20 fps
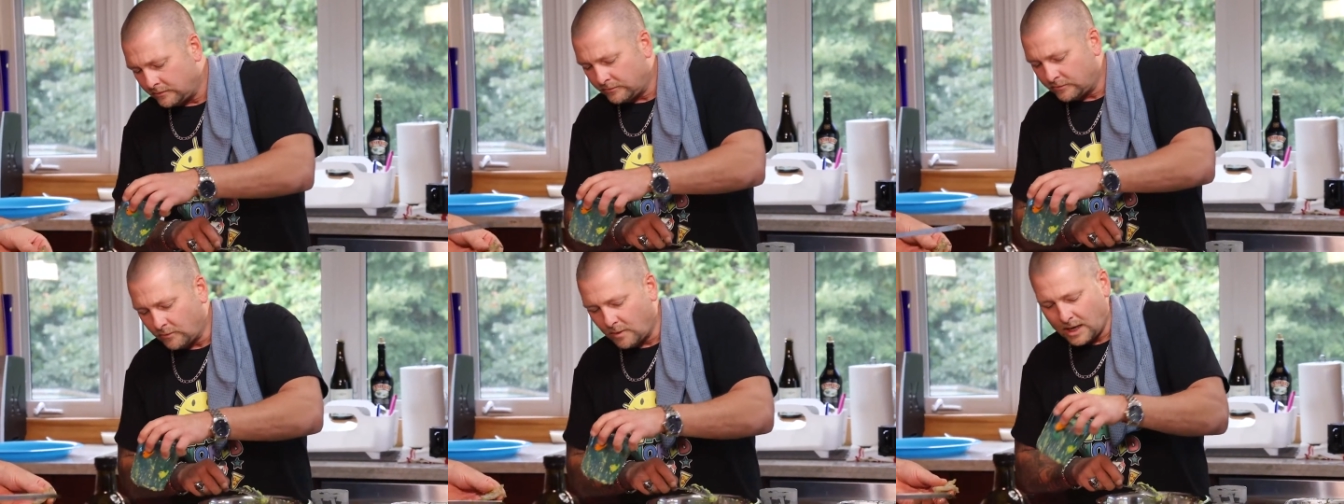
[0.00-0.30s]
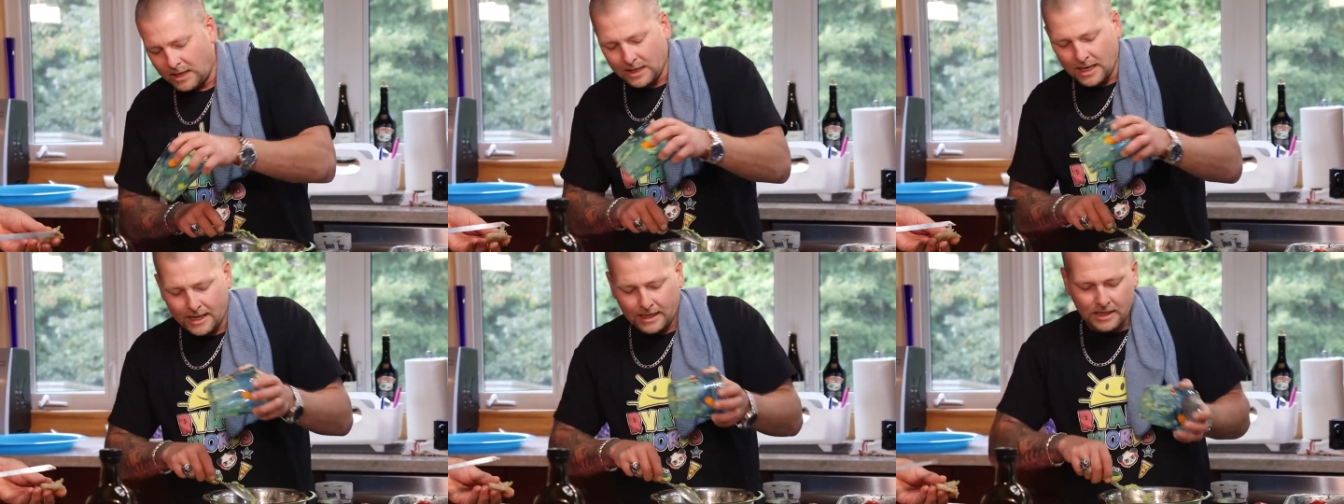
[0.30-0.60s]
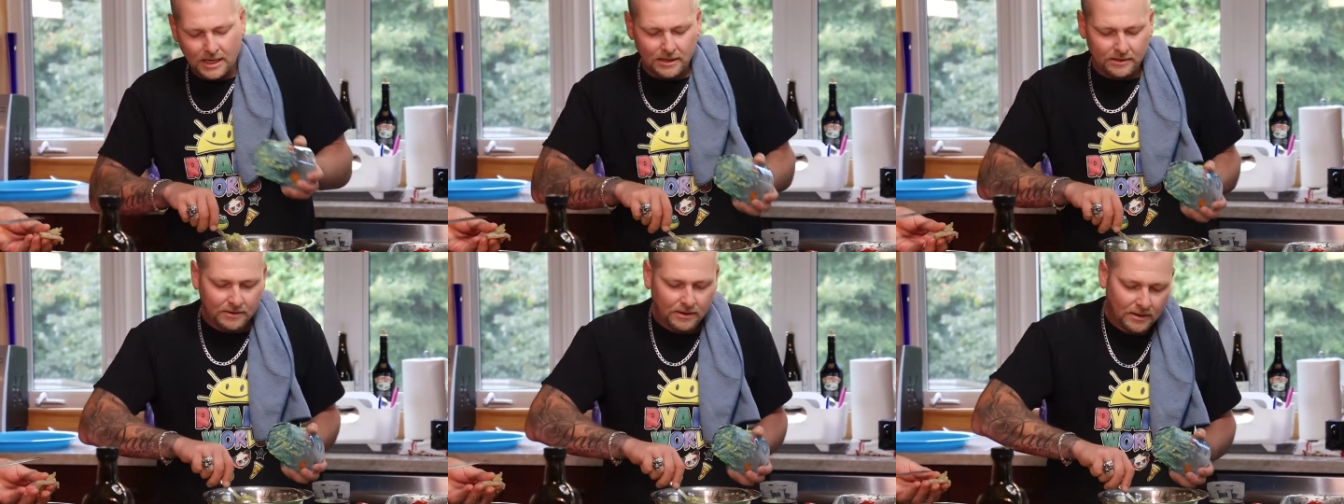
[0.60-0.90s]
so I
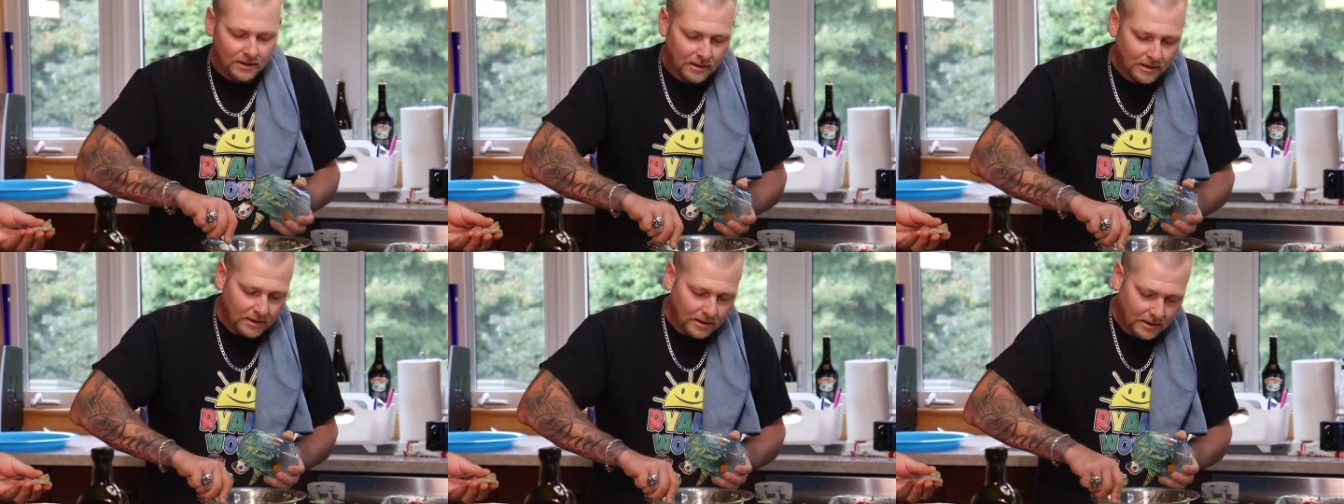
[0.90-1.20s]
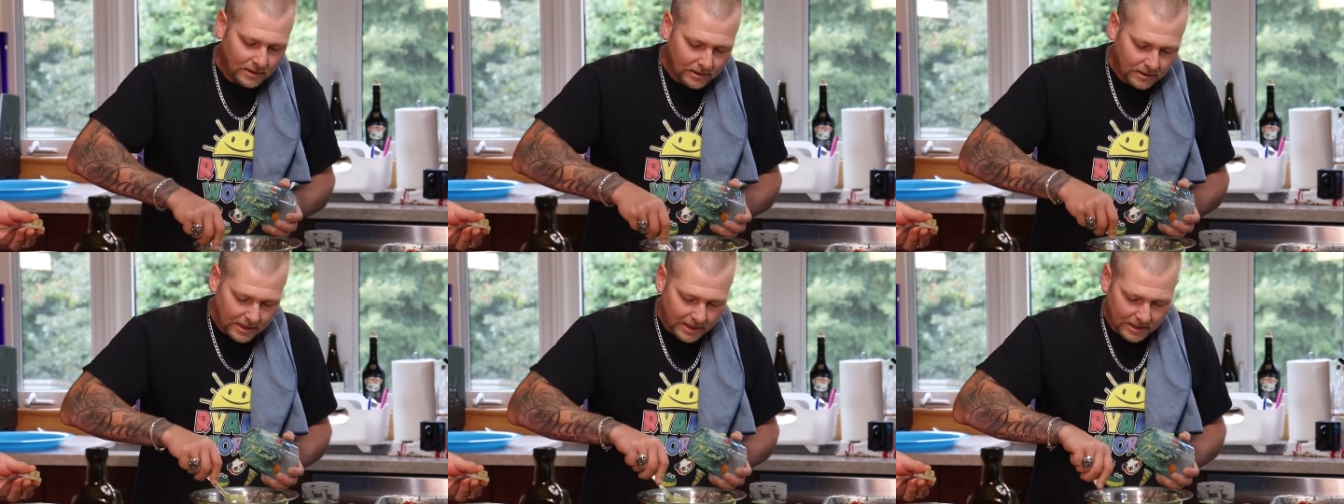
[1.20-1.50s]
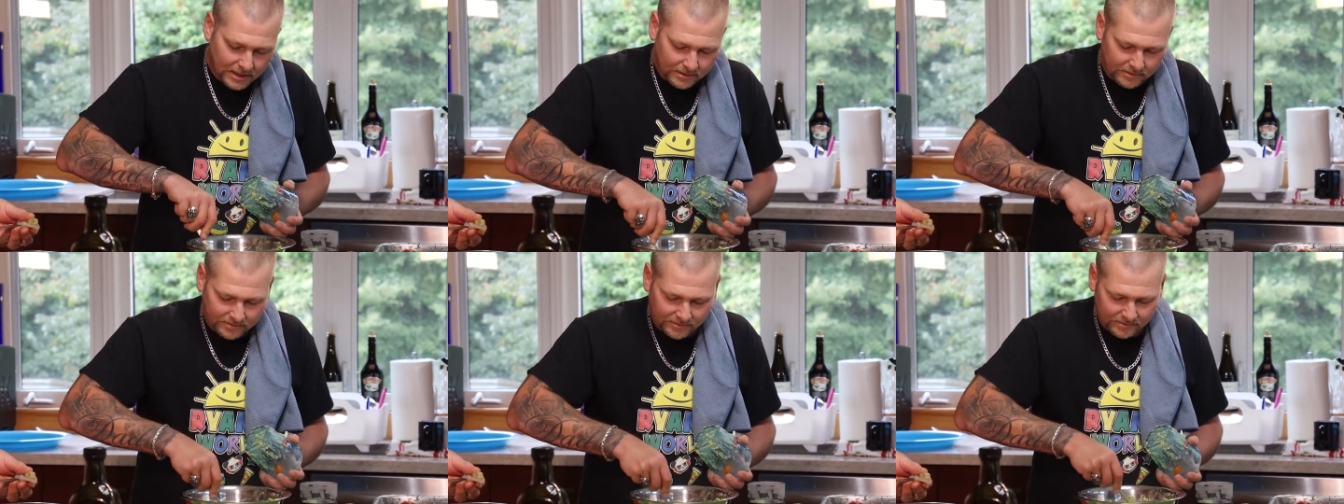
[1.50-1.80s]
like it.
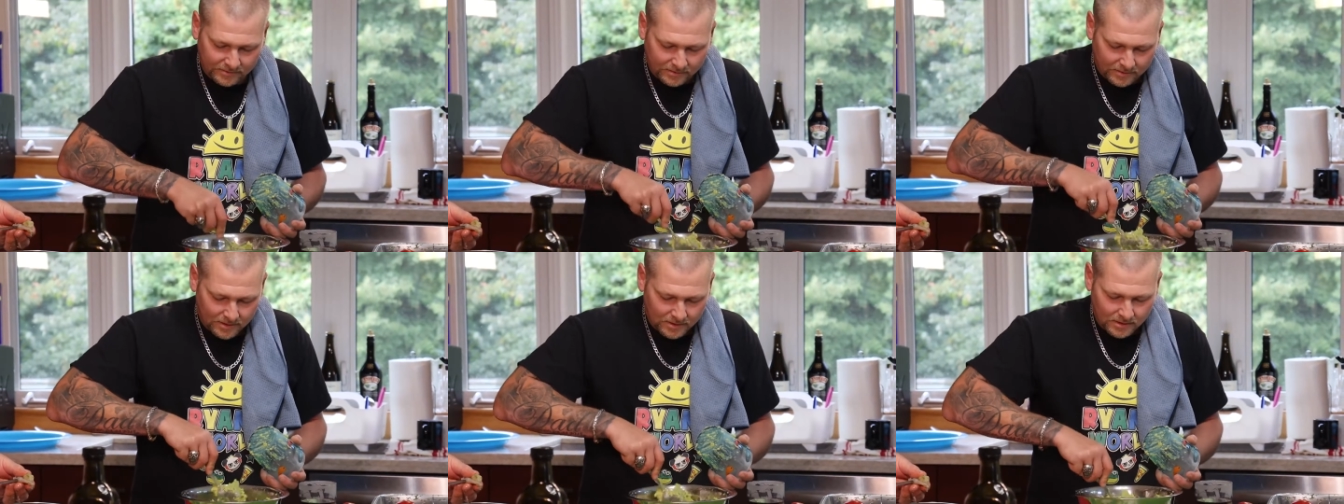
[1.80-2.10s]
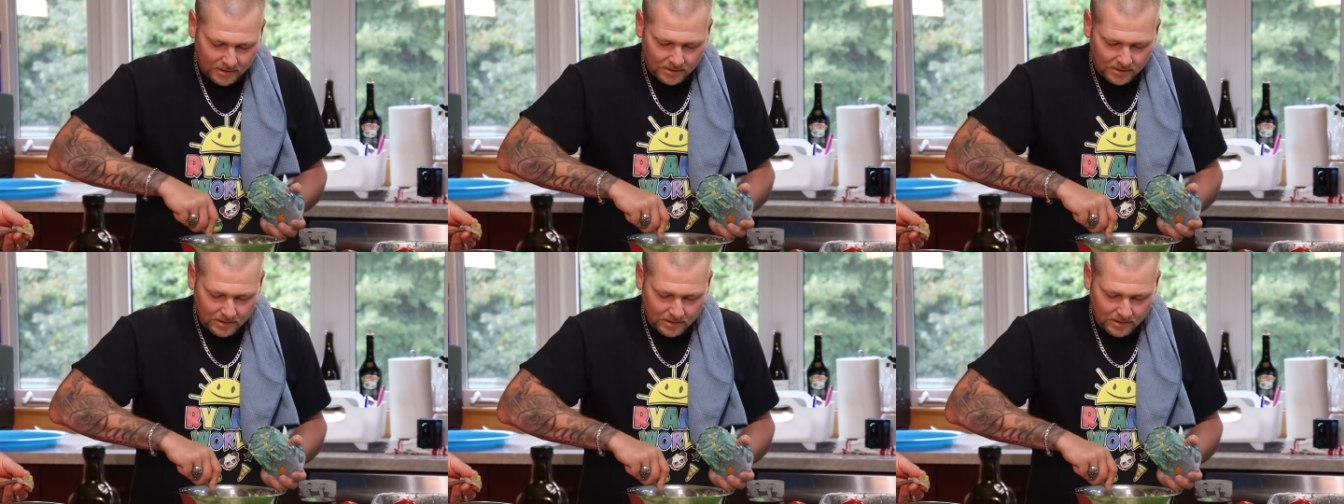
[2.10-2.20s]
Like it's,